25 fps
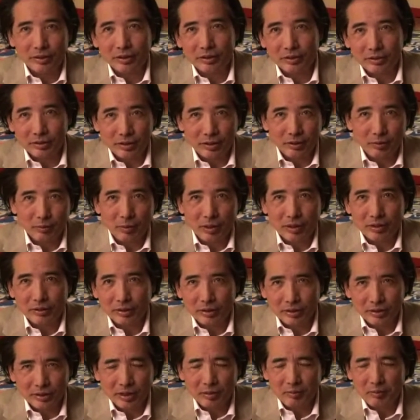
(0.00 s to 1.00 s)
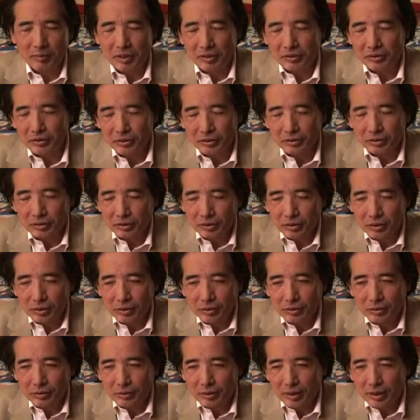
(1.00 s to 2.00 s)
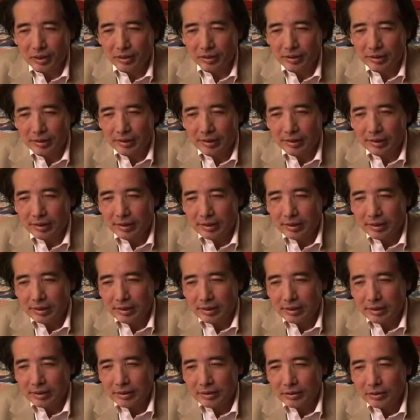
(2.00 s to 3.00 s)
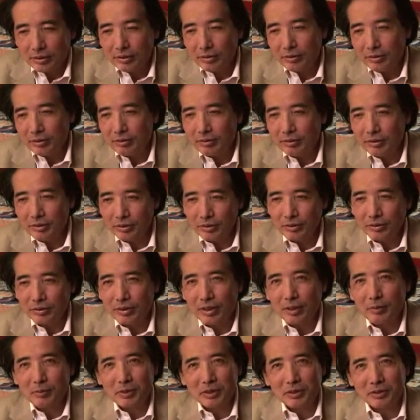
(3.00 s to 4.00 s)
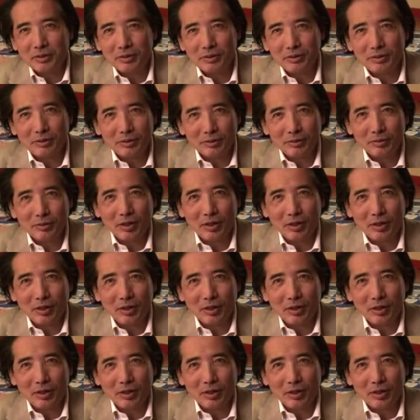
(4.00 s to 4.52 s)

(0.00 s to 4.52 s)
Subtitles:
'61, as I mentioned. So that was